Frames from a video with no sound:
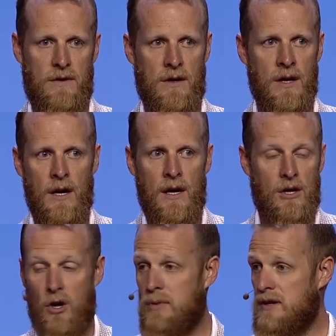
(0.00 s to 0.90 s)
for
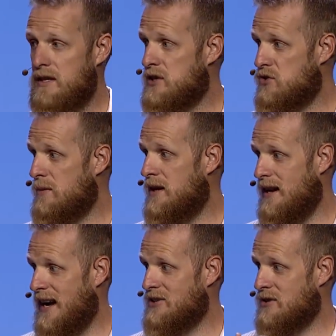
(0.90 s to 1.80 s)
globally
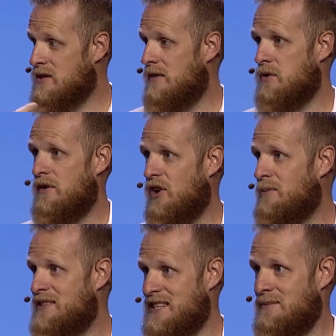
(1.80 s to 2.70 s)
distributed agile software
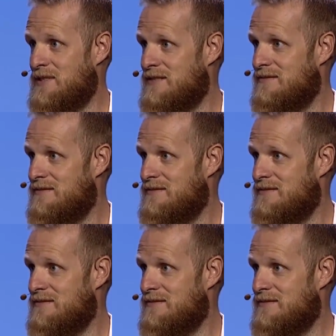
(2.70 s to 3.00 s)
development teams.